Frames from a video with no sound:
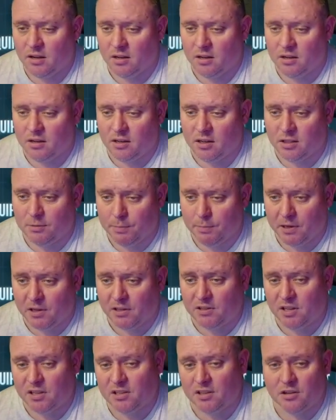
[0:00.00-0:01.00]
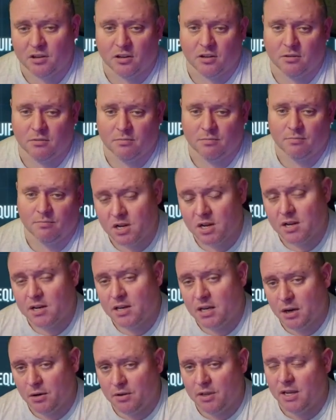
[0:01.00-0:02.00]
as bad as this girl.
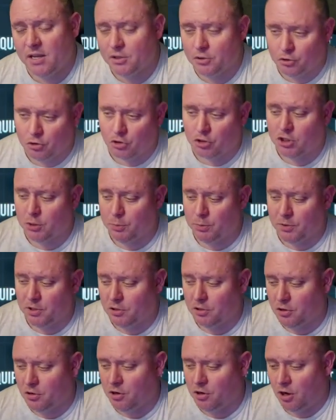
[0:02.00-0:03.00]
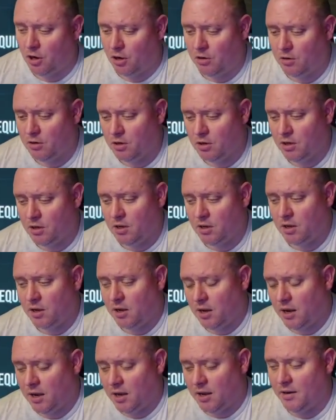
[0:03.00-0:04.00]
Now, yes, Dust Up is a gunner,
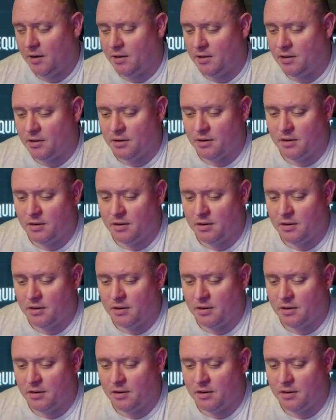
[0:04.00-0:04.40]
and